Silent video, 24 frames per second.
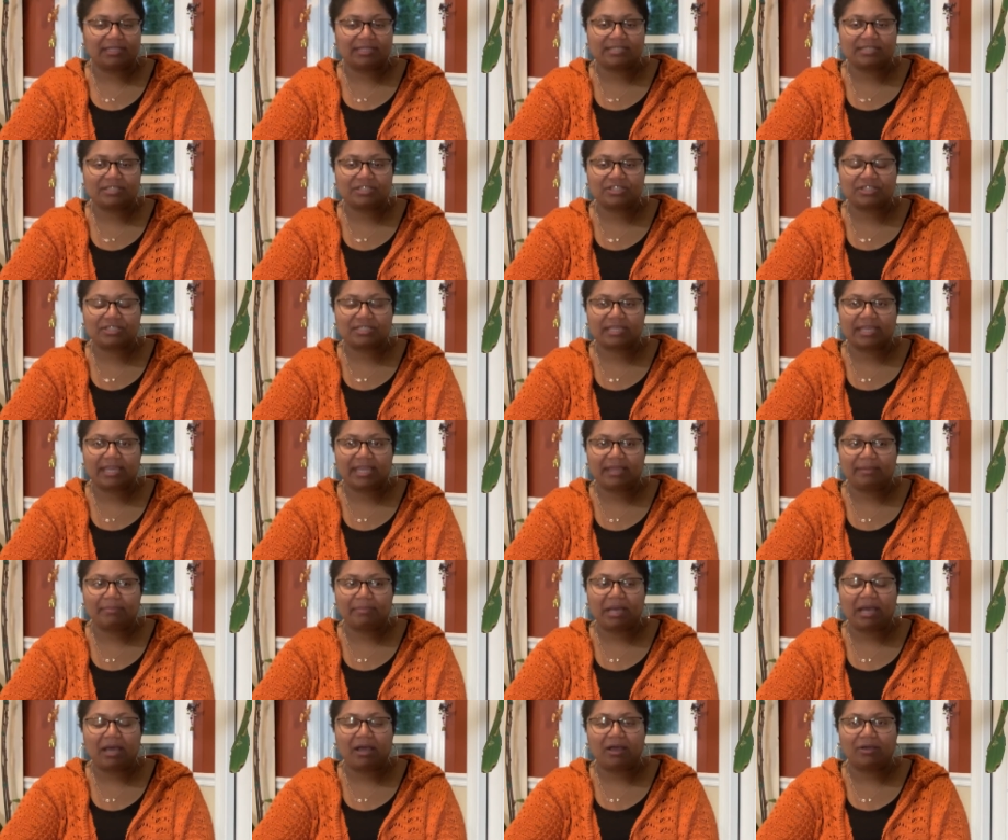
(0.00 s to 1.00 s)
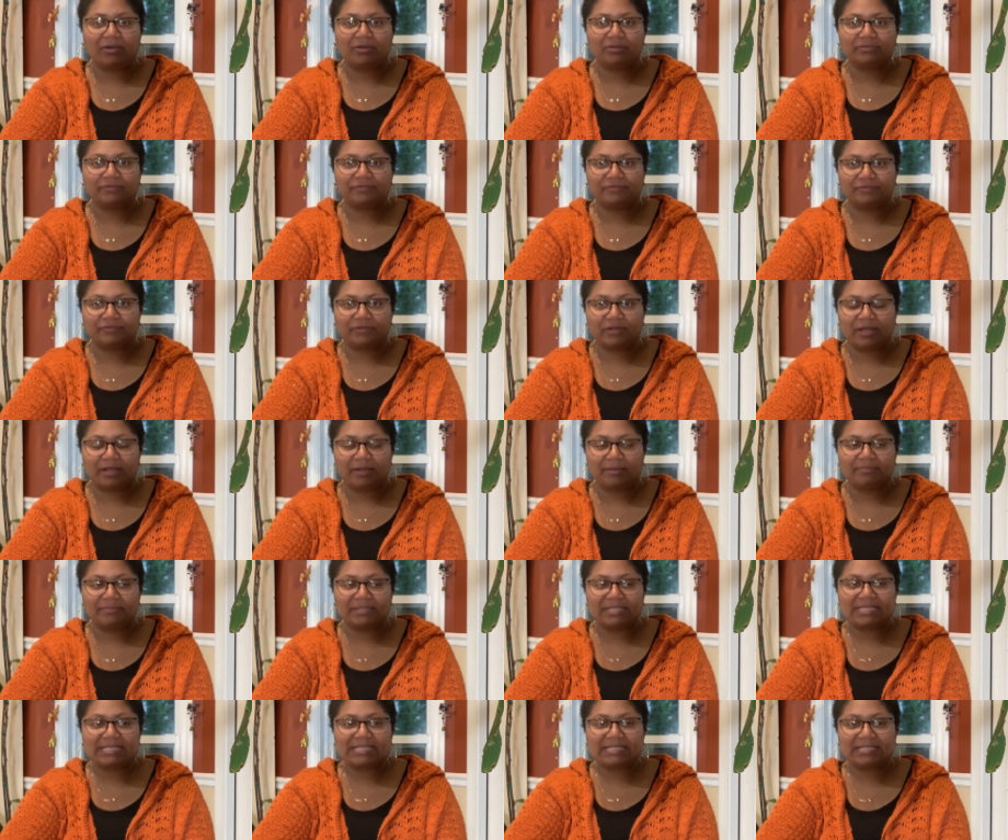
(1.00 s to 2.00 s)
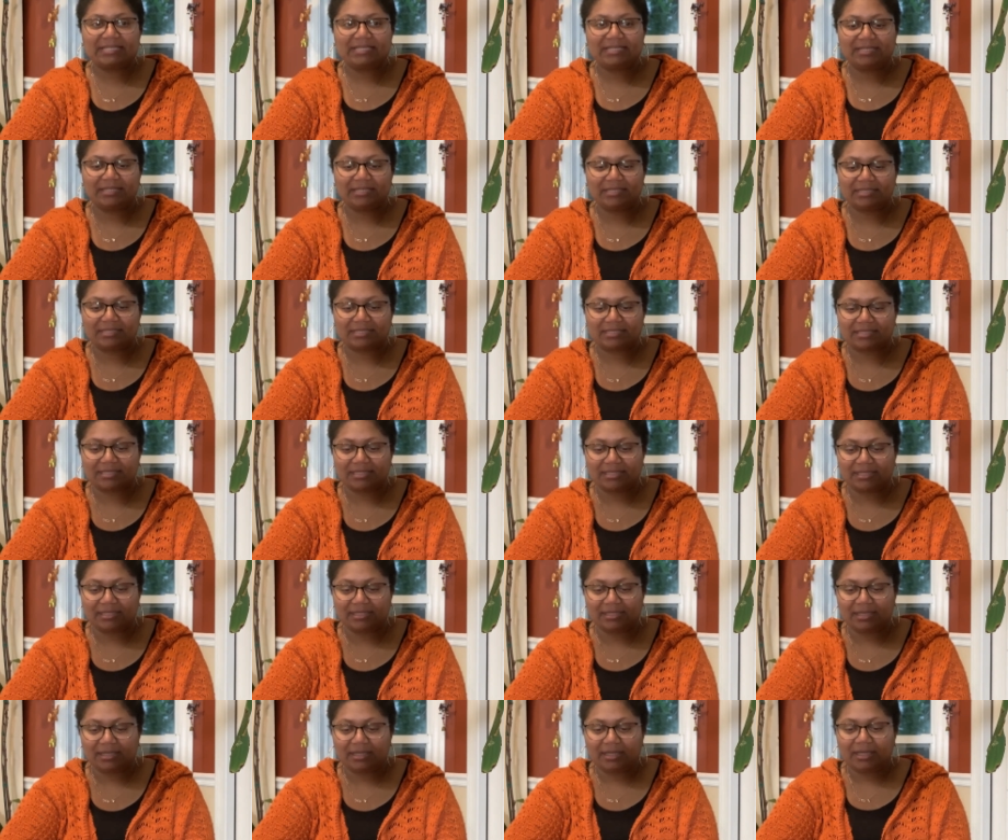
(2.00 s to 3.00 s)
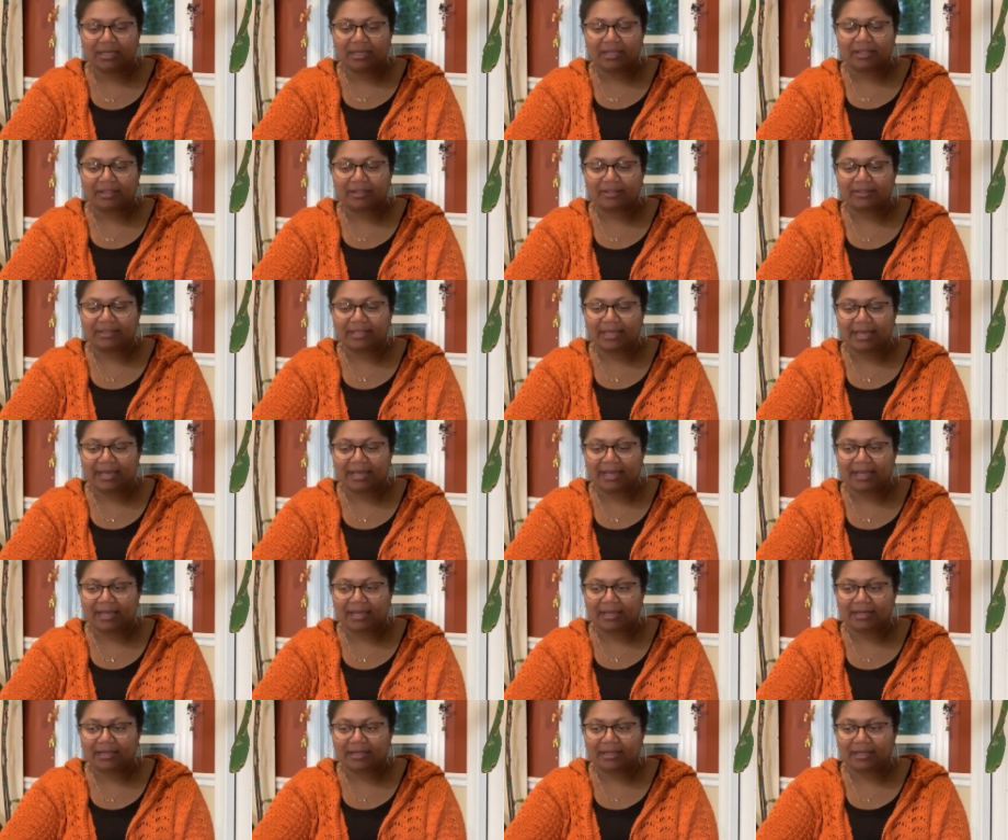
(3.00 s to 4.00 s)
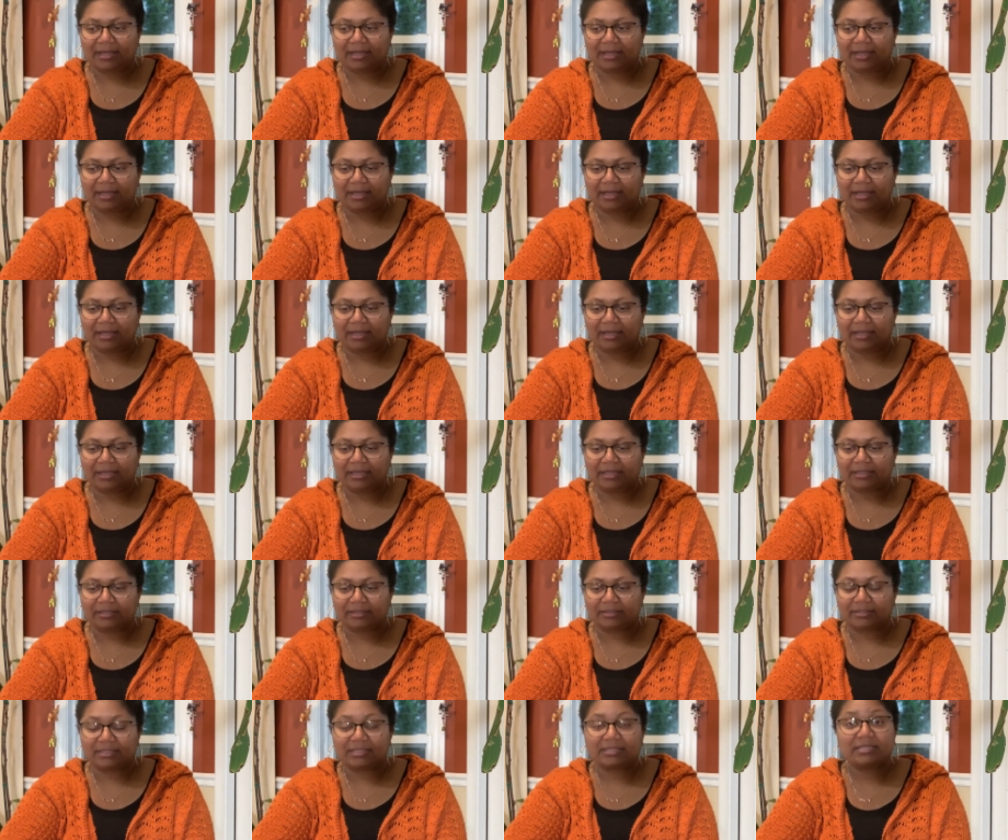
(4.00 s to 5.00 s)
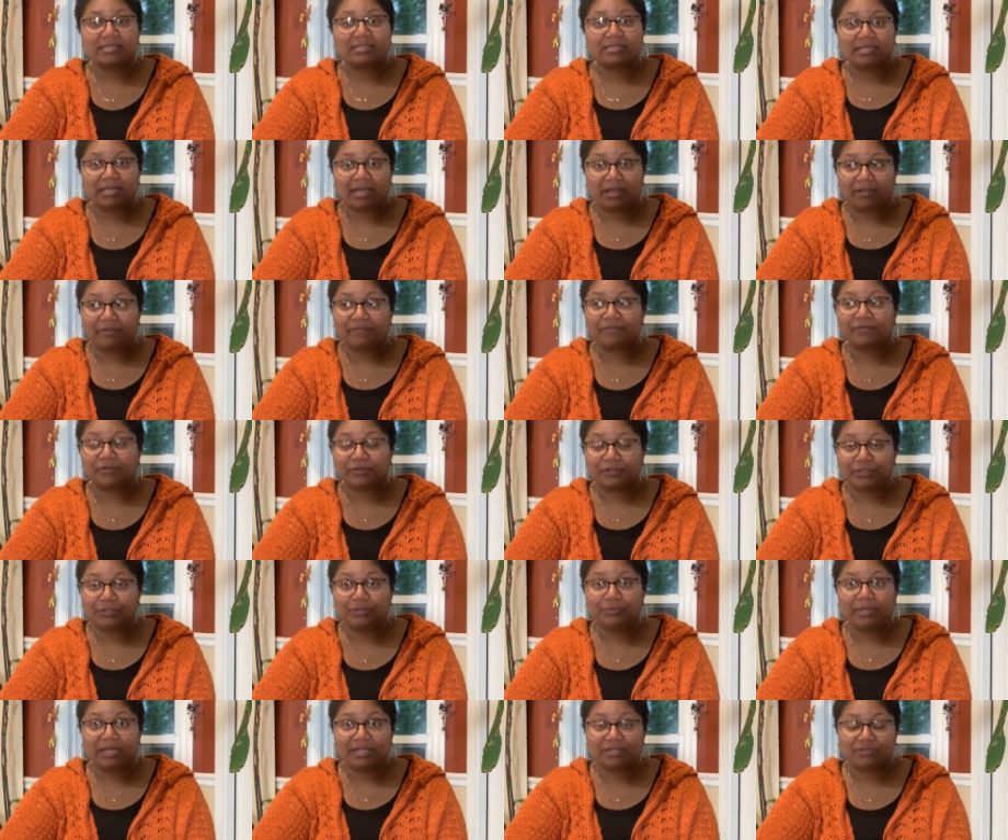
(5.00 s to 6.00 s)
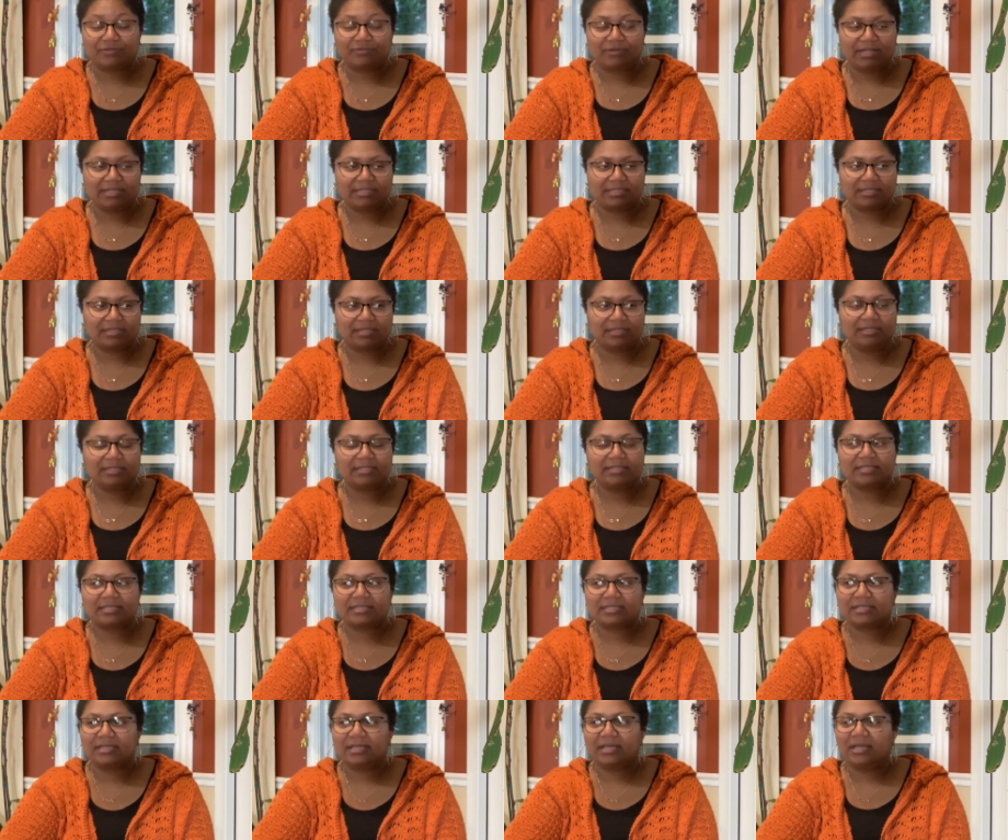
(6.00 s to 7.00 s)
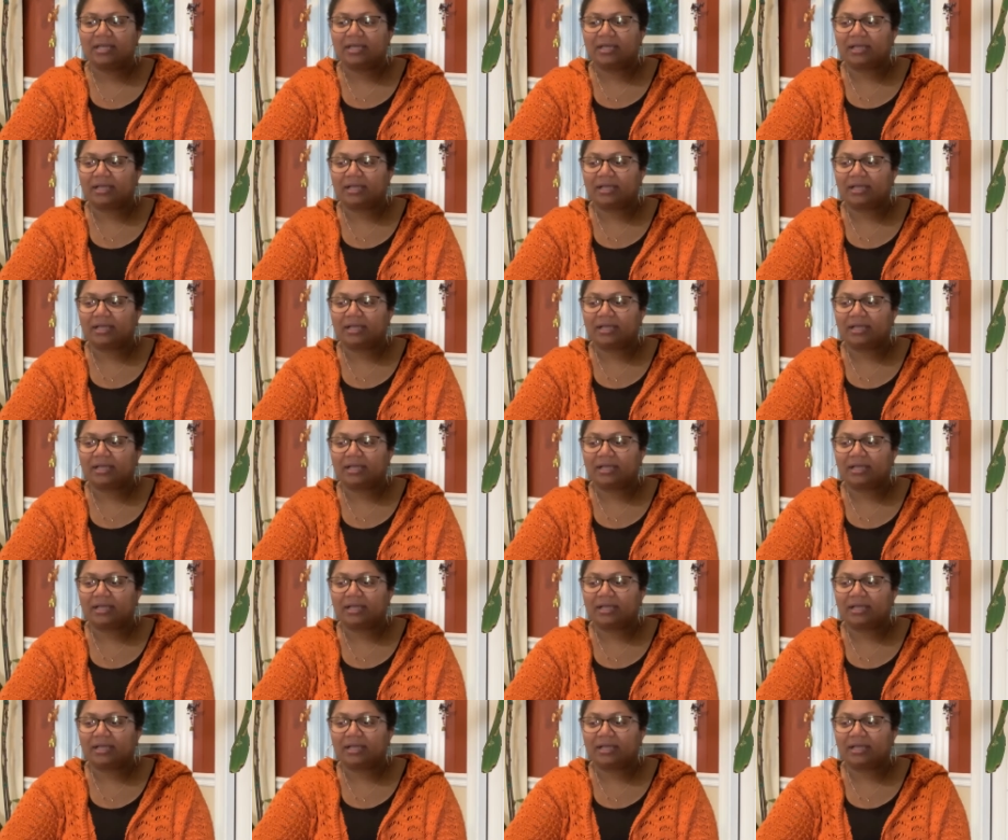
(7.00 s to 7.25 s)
This just came out from the CDC that uh, this is now for US residents.